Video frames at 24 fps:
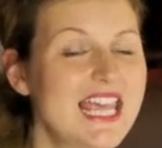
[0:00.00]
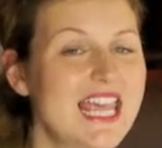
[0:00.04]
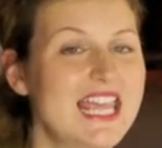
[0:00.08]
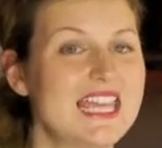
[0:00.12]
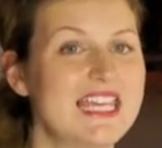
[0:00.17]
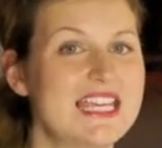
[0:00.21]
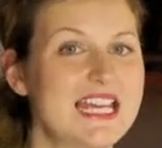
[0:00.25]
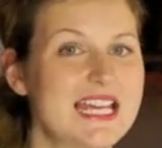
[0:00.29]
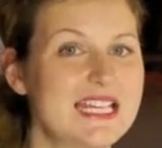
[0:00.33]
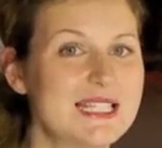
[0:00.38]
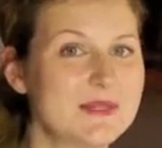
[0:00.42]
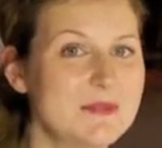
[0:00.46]

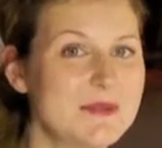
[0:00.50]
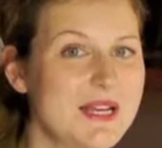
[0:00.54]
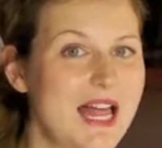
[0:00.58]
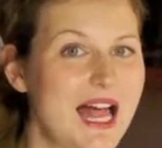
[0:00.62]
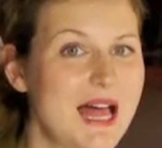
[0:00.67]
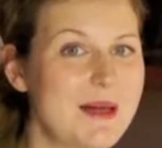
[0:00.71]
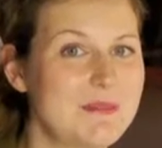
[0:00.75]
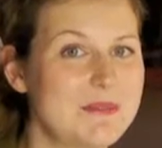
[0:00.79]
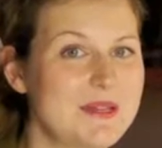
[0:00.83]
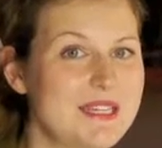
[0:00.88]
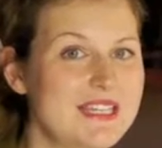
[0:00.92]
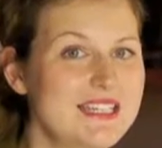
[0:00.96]
And guess what
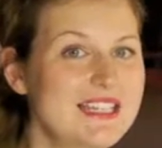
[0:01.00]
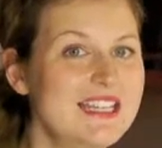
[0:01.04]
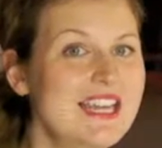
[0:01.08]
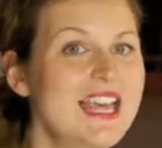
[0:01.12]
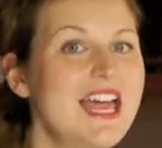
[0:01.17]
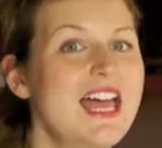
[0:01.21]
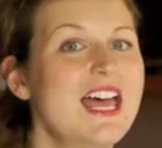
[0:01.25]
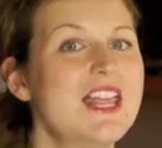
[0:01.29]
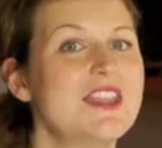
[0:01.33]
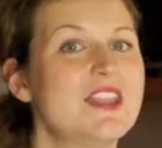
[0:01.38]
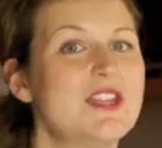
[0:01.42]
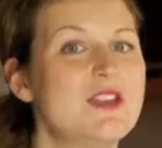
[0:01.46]
happened?
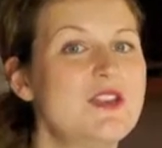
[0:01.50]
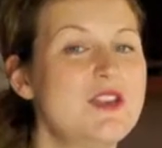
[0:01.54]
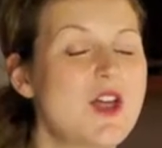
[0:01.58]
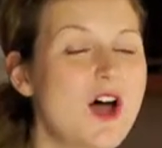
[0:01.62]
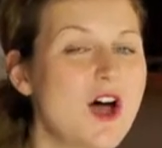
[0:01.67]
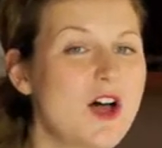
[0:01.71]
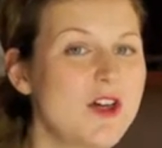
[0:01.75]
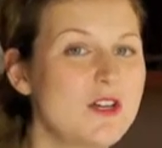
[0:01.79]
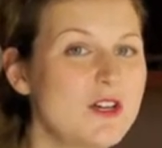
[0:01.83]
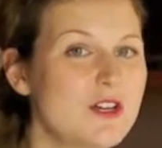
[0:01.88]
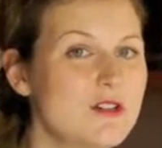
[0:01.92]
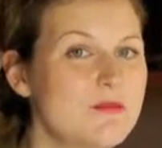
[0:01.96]
The
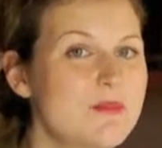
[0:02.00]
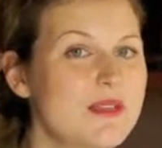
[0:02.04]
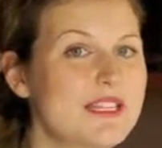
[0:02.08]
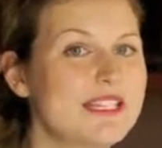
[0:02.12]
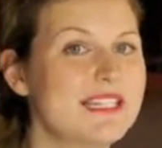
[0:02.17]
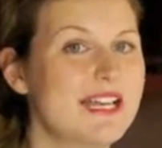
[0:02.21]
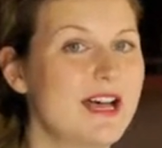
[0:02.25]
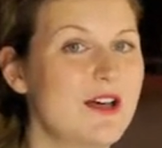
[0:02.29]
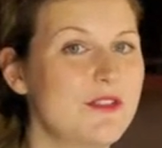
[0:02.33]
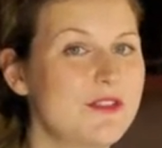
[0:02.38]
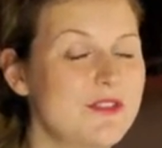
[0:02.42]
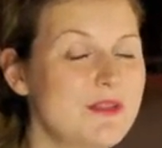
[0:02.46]
non
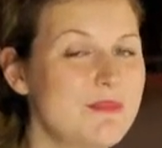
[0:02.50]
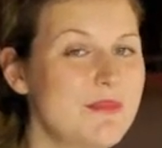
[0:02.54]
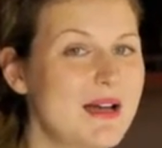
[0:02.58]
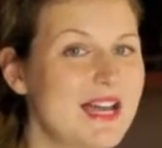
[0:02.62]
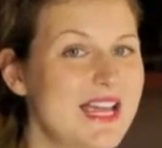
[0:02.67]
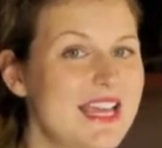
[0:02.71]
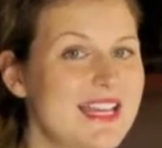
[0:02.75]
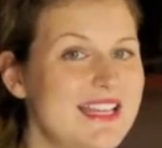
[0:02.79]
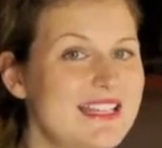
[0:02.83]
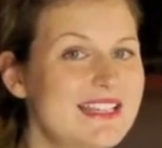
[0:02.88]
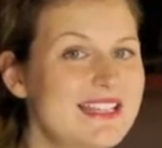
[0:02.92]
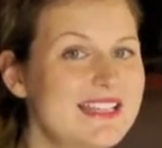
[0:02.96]
obese healthy
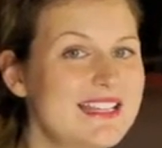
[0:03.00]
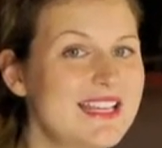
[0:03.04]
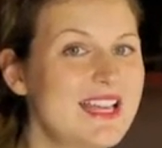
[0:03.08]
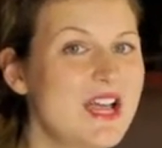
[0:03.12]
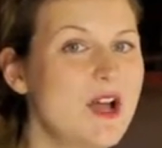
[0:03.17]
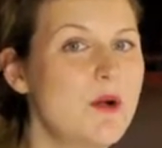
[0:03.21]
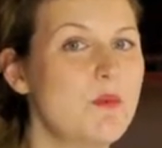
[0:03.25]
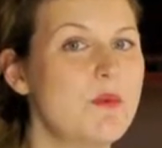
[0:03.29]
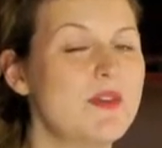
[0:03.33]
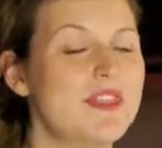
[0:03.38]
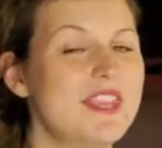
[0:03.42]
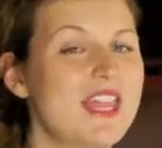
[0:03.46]
mice,
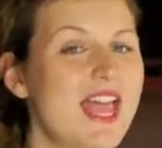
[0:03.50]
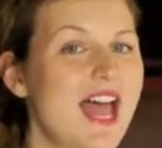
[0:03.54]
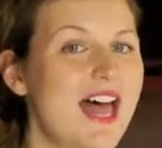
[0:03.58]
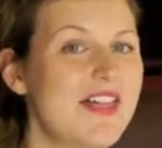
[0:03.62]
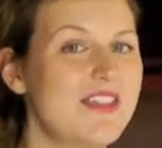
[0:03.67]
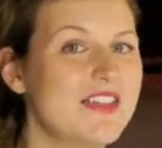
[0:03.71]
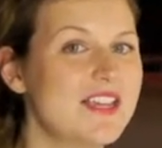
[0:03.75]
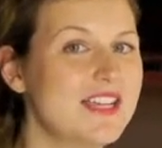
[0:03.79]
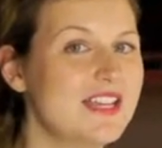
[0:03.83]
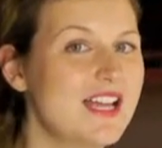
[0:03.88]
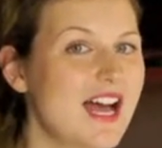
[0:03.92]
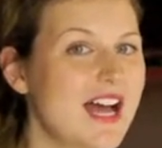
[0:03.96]
when they
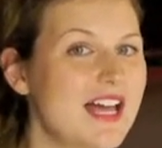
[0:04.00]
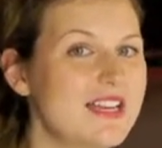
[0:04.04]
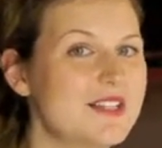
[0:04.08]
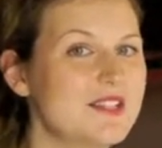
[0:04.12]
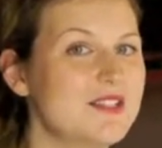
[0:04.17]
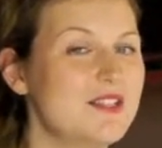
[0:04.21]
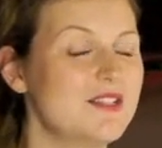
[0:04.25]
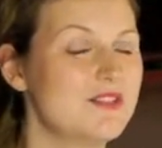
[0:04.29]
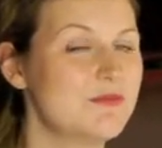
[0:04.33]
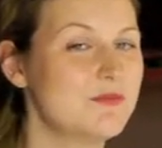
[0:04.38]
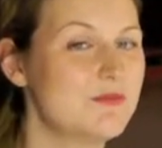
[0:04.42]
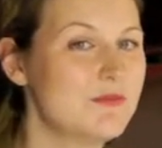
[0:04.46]
had the gut
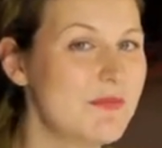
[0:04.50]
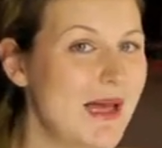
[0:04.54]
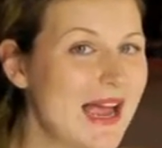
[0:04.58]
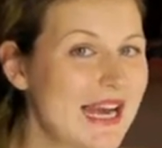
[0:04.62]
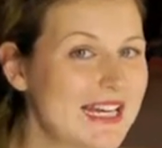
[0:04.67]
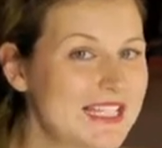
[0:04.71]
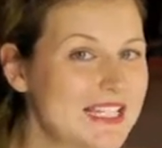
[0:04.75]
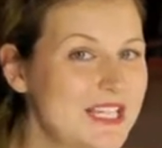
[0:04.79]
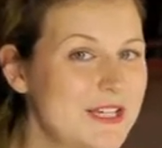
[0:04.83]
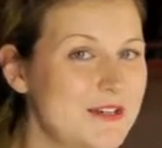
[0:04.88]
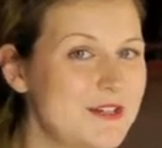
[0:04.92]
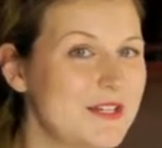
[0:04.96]

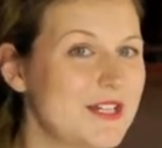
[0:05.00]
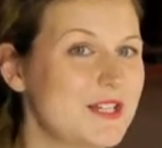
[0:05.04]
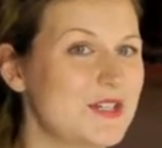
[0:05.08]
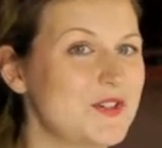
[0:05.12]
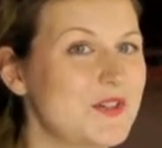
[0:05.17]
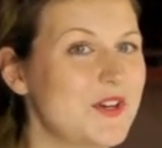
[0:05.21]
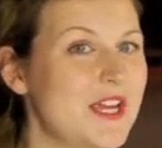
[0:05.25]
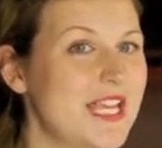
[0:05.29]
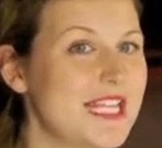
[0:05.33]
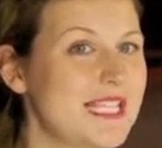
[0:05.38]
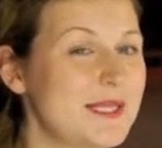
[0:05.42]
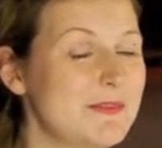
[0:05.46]
bacteria
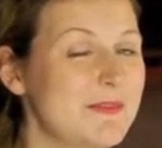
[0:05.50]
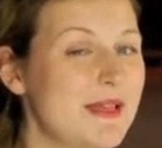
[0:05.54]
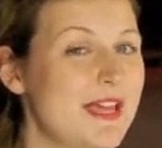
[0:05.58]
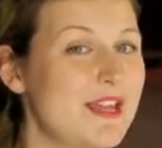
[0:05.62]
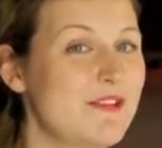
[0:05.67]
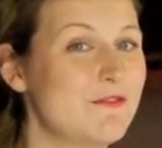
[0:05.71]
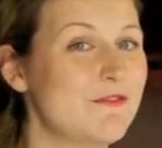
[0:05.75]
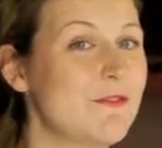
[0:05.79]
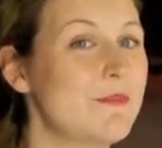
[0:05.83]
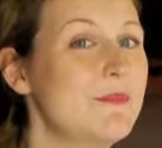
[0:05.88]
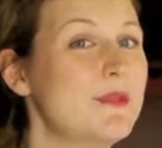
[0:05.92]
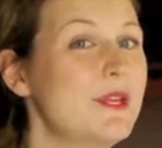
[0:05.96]

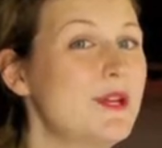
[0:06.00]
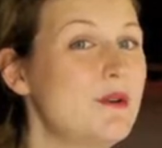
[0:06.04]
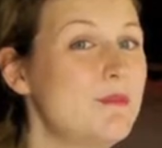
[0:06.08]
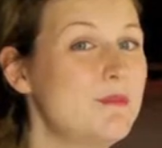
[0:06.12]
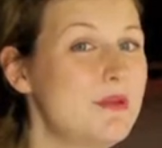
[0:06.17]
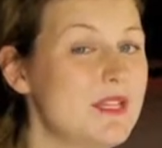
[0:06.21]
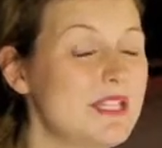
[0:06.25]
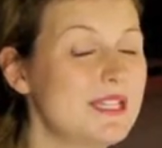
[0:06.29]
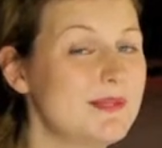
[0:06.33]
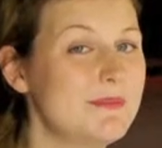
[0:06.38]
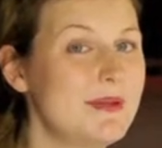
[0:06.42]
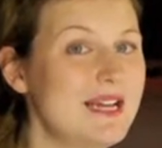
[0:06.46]
transplant from the
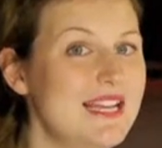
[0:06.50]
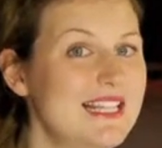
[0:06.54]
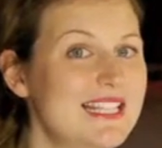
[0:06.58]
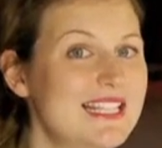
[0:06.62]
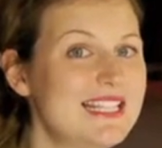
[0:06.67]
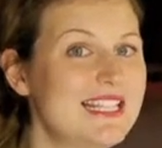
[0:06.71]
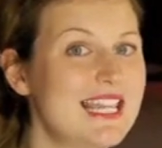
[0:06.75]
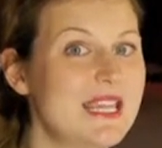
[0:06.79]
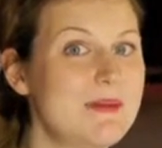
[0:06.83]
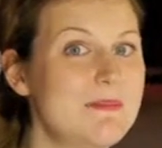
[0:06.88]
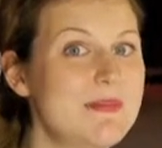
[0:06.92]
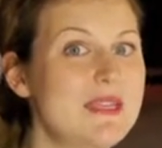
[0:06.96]
obese mice,
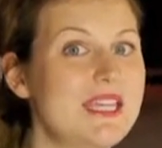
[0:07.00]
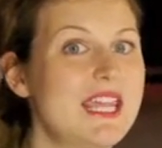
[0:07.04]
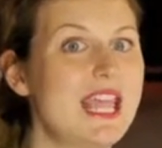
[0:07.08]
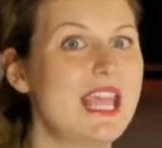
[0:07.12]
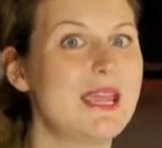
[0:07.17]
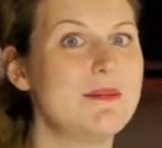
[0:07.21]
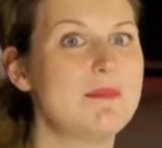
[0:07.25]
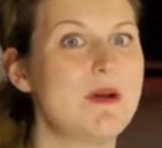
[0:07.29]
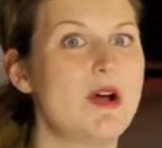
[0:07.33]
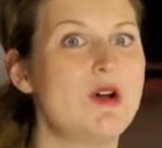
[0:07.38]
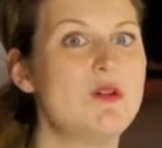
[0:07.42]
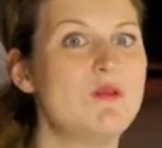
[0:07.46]
they
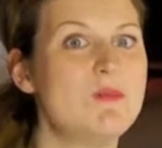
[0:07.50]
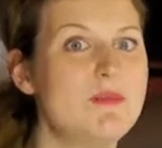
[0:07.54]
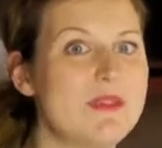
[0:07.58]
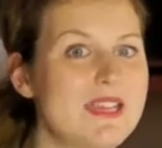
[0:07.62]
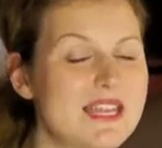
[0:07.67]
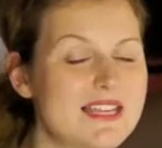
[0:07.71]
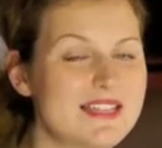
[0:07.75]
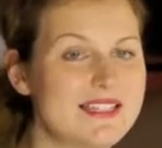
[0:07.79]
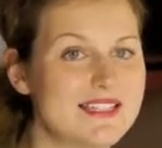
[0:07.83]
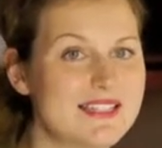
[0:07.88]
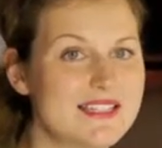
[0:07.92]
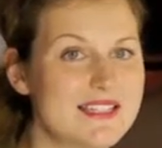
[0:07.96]
became
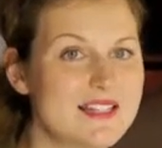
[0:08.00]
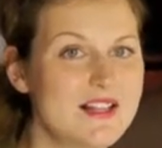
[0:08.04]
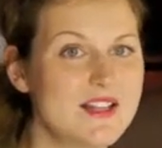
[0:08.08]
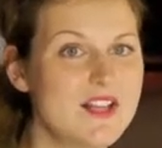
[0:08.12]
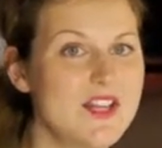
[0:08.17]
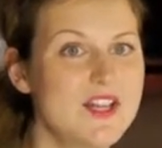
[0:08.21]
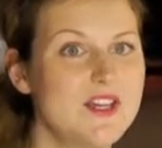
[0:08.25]
obese.